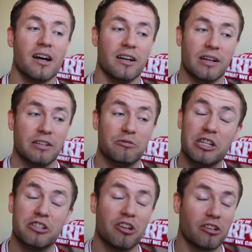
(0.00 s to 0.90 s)

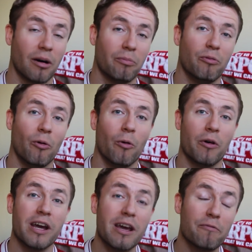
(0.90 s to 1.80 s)
reach the top
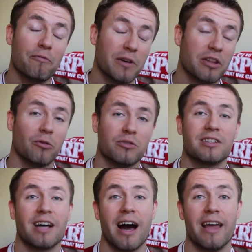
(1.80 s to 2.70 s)
four, if we don't
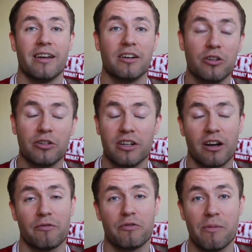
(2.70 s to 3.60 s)
sign a good
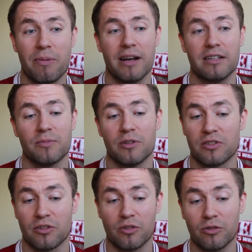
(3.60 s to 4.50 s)
enough
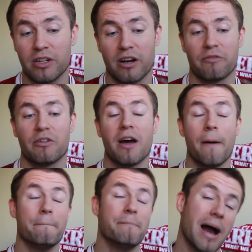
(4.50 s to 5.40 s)
replacements or good enough
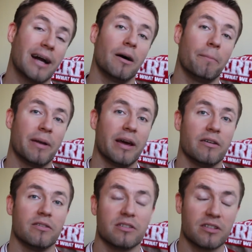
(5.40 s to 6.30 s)
backup
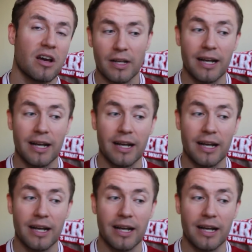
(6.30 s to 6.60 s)
players.